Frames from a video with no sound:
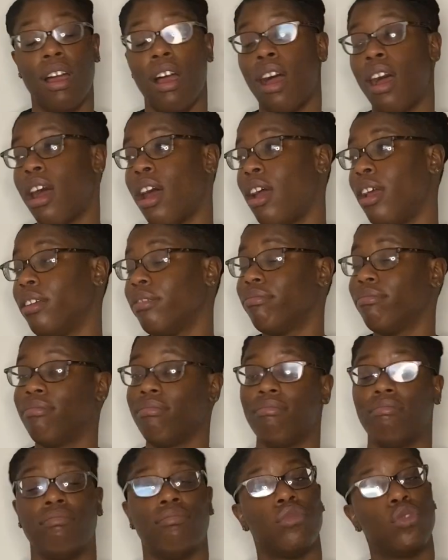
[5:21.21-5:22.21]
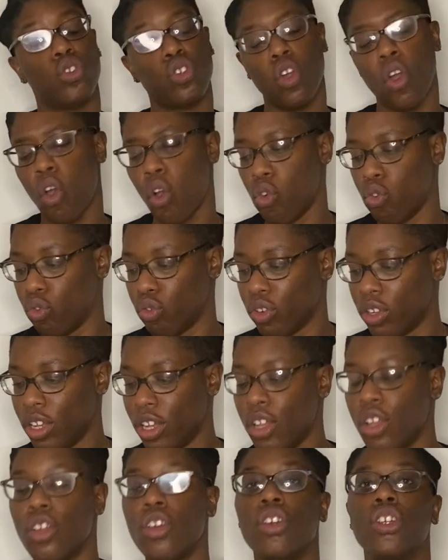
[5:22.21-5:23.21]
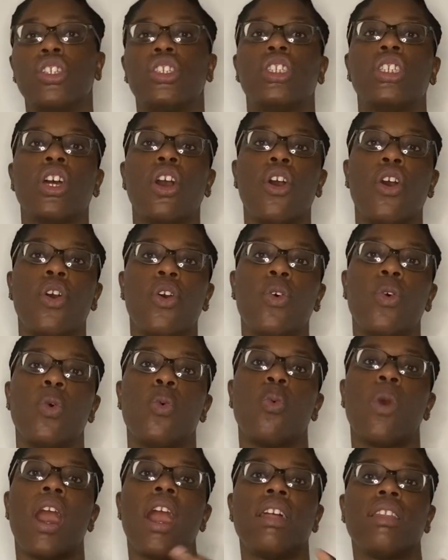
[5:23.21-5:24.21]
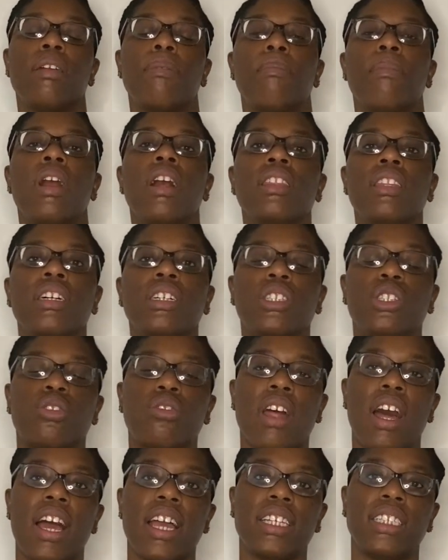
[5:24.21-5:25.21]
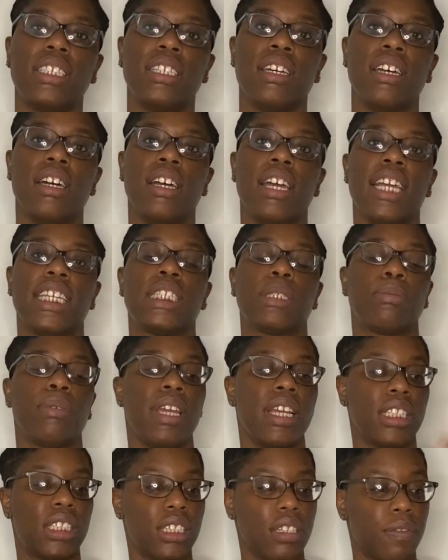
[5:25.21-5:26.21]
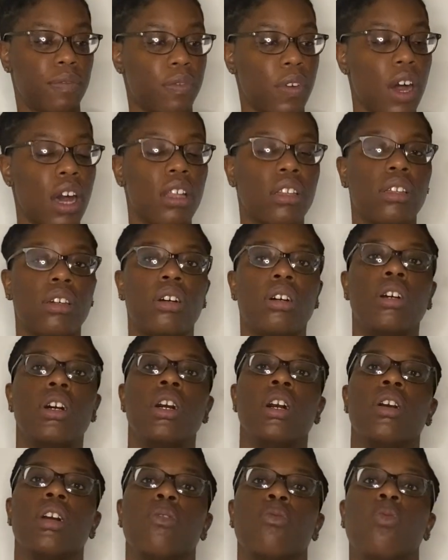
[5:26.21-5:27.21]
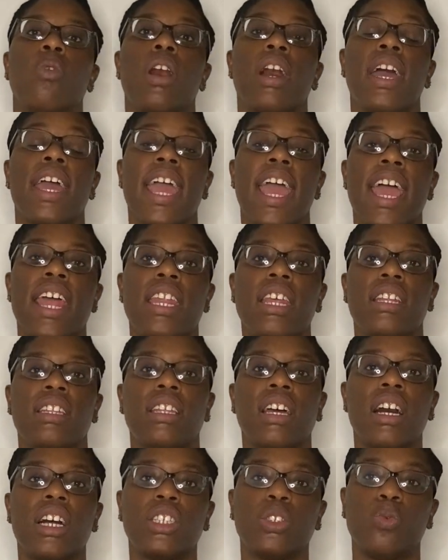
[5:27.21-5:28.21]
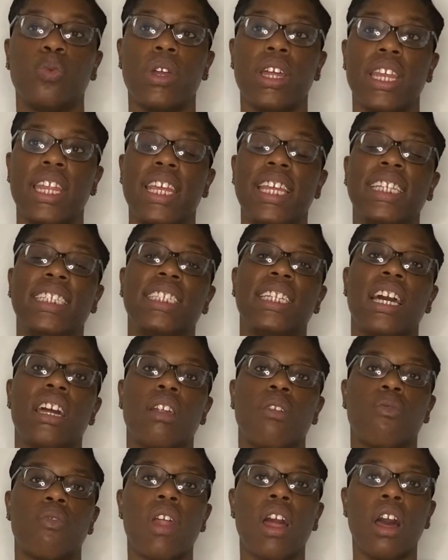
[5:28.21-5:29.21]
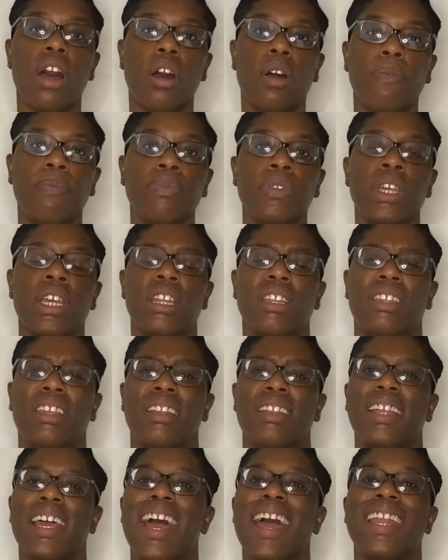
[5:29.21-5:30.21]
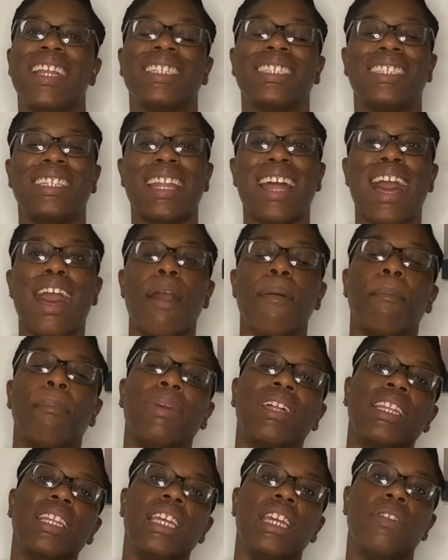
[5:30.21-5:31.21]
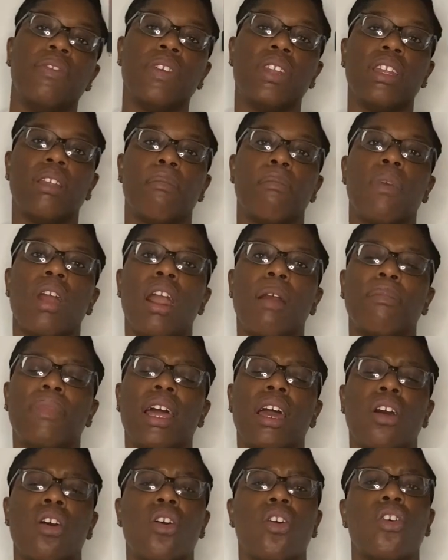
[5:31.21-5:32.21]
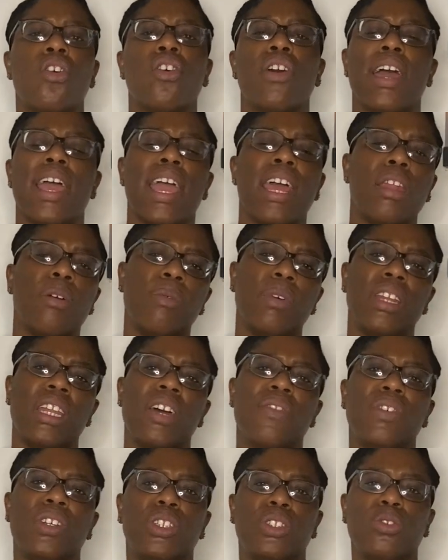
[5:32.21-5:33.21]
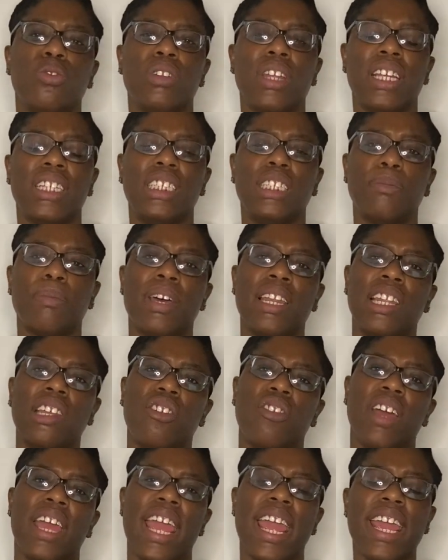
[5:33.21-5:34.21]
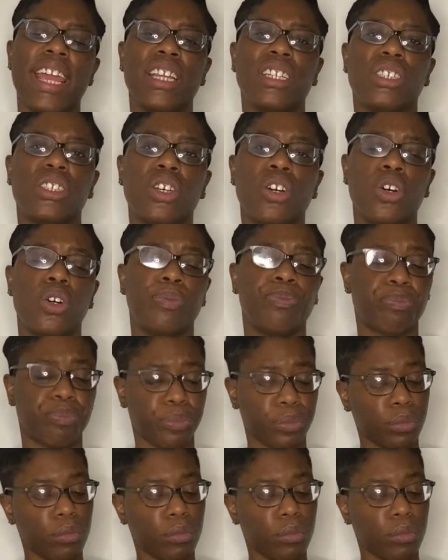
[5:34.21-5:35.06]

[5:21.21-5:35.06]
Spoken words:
Alright, cool. So while the mother tries to explain to the father what Hannah does when he's not around, the dad is not believing the mom. Like, oh, Hannah would never do that. She's my little angel.